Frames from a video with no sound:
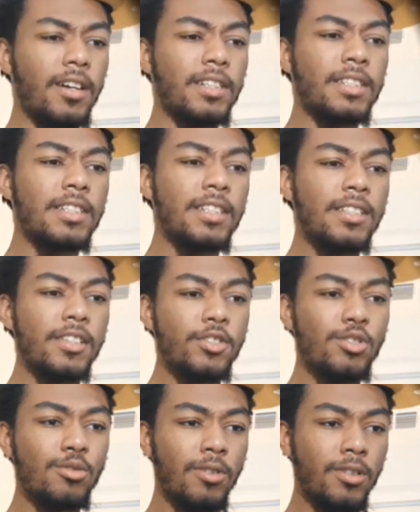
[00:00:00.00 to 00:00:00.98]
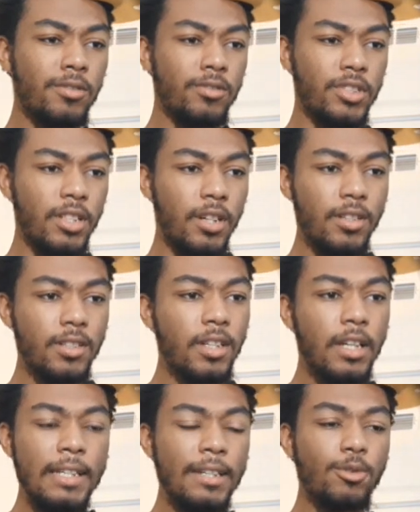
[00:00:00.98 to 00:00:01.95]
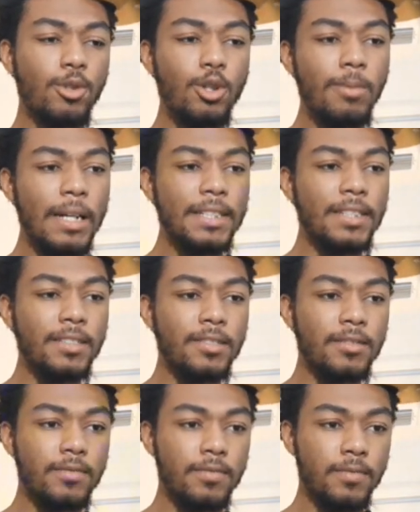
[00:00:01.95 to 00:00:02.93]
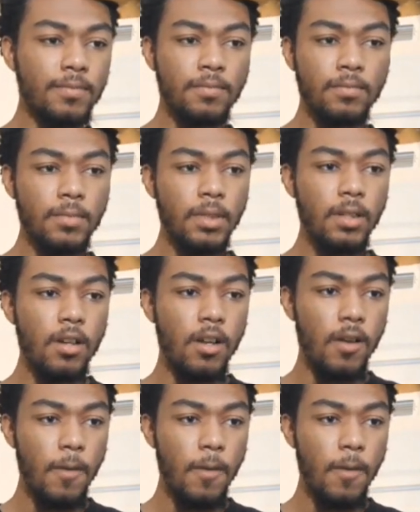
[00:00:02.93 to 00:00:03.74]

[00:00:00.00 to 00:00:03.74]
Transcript: he, he did you wrong, son. Don't go back to him. Uh-huh.